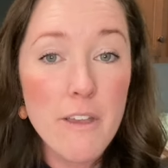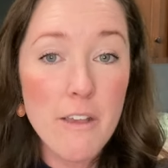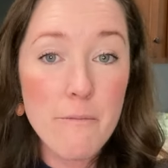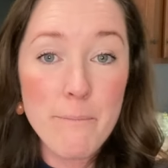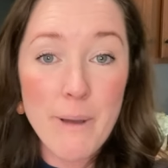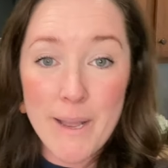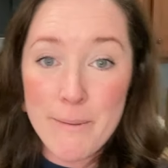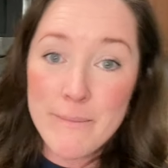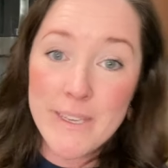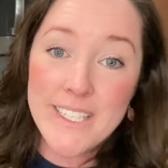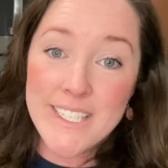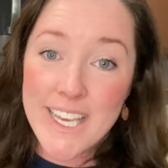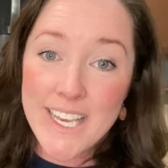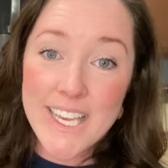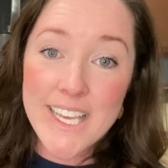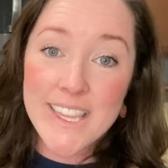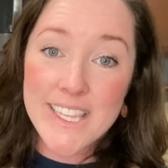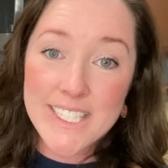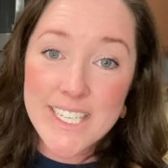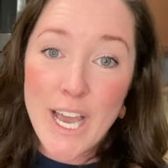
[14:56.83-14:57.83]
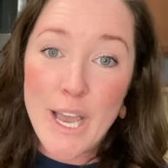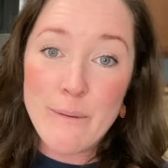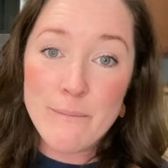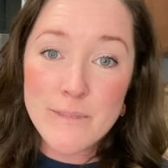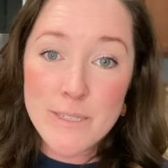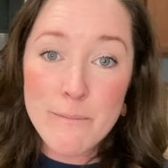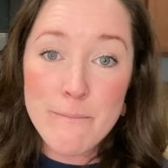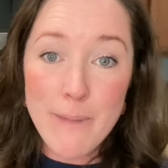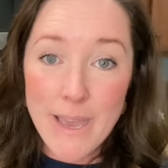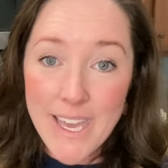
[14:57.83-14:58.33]
by me taking the time
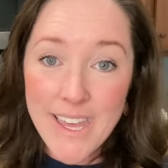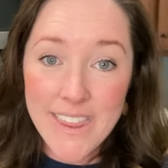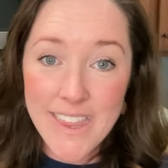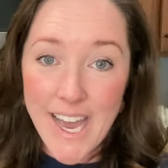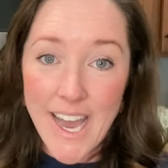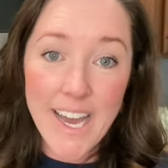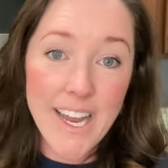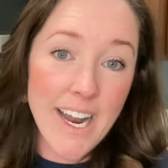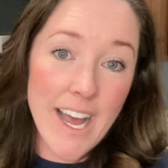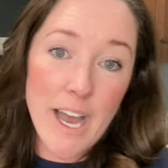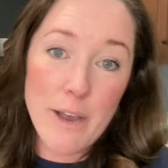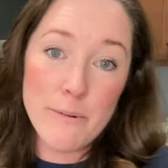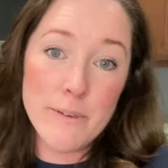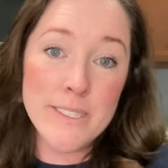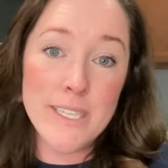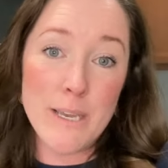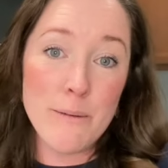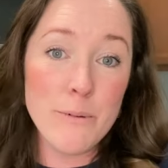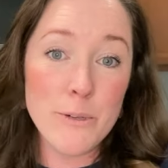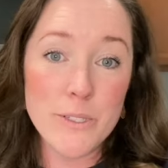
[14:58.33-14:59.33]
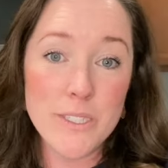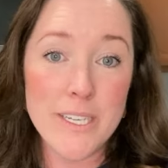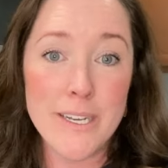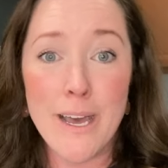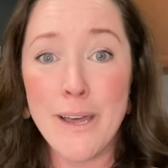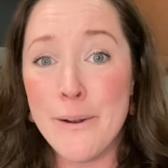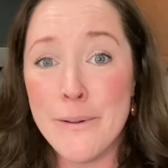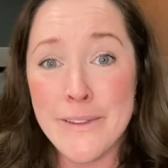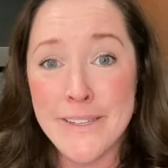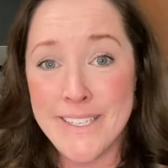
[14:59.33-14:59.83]
to make that, I was able to
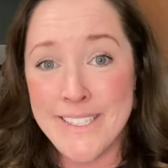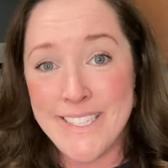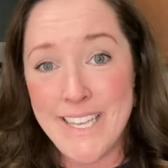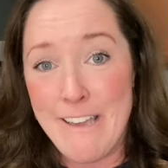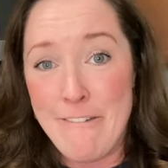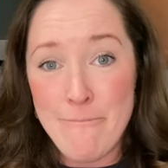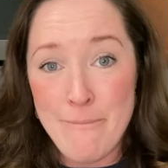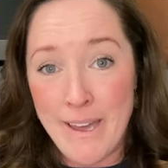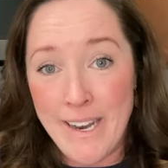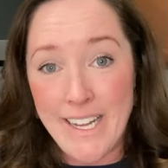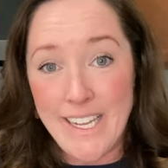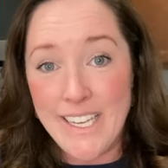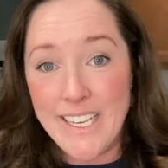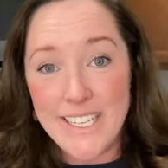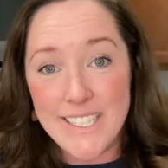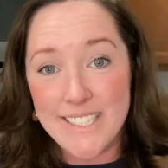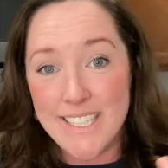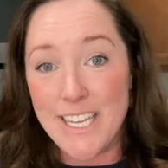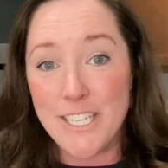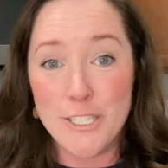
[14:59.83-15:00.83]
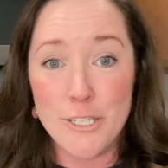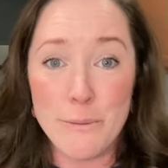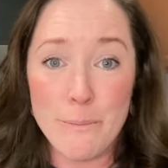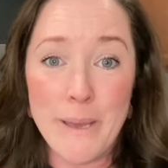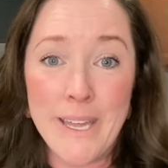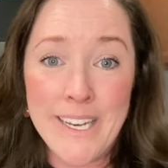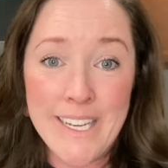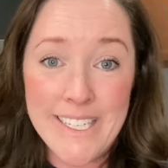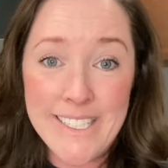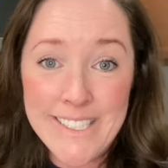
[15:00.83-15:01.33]
not only save money because that took
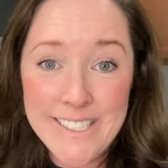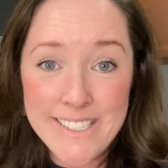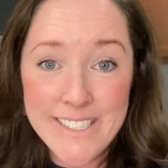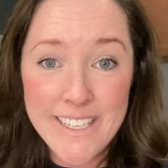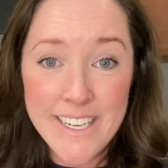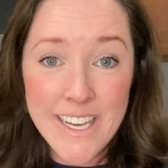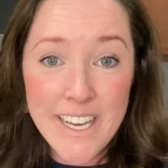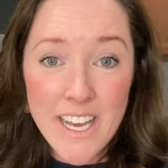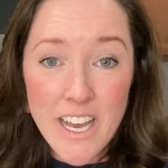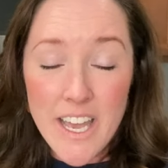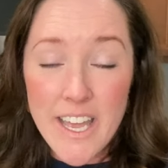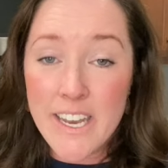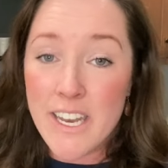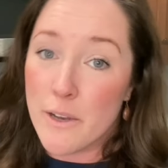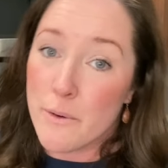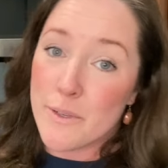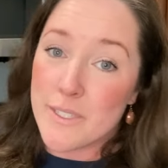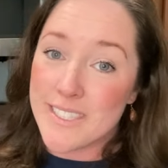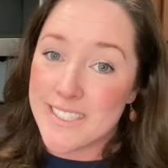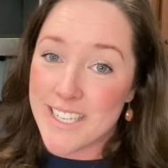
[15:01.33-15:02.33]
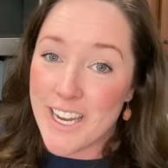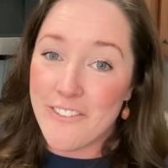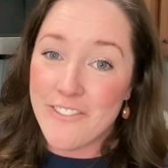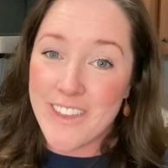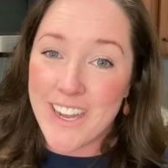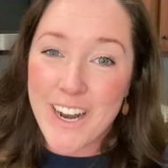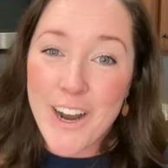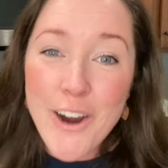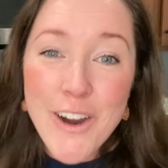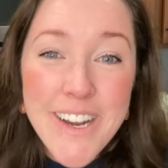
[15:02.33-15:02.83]
pennies, and it was stuff
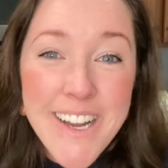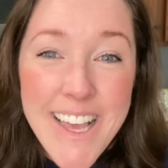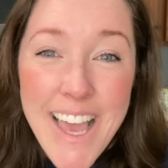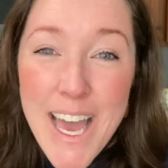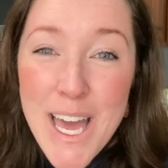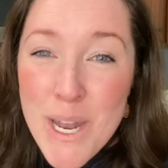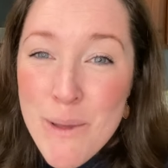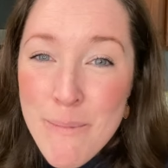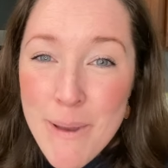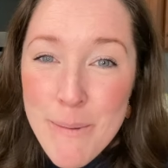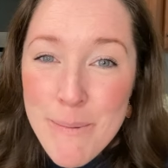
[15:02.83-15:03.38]
that I already had in my